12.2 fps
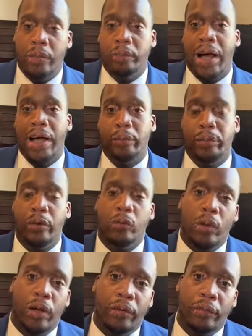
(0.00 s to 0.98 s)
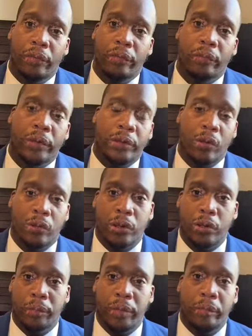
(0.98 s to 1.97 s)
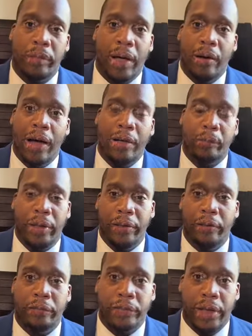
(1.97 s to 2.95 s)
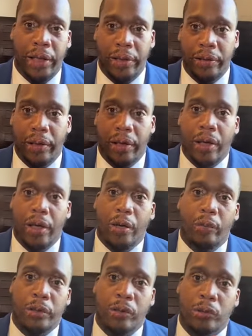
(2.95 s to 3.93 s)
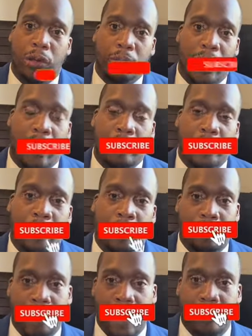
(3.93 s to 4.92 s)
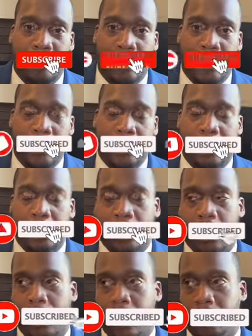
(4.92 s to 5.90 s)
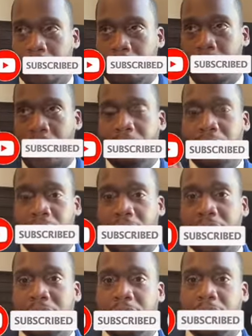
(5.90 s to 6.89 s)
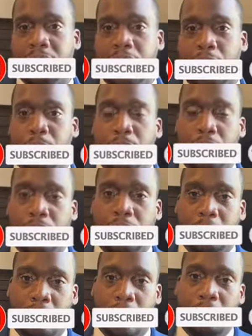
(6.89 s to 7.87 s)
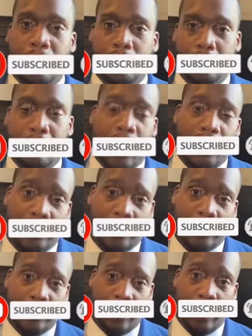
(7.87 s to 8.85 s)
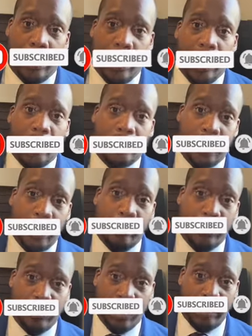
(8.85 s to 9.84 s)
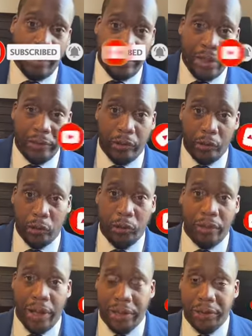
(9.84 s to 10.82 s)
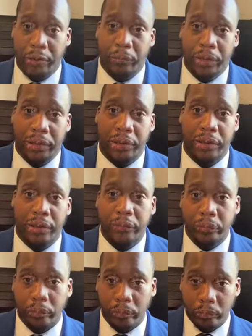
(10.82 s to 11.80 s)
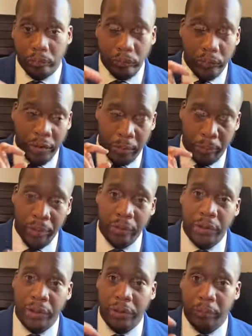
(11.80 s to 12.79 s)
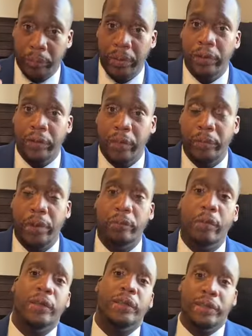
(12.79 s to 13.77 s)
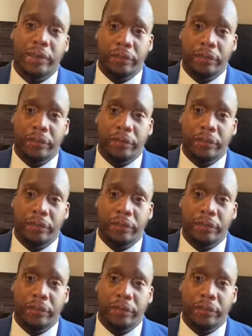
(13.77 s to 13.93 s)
how to build wealth. We talked a little bit about how to pay off debt. We talked about, the 5 things, the 5 strategies to help you in the wealth building process. So, today I want to talk about that 3rd strategy, which is you're building up your emergency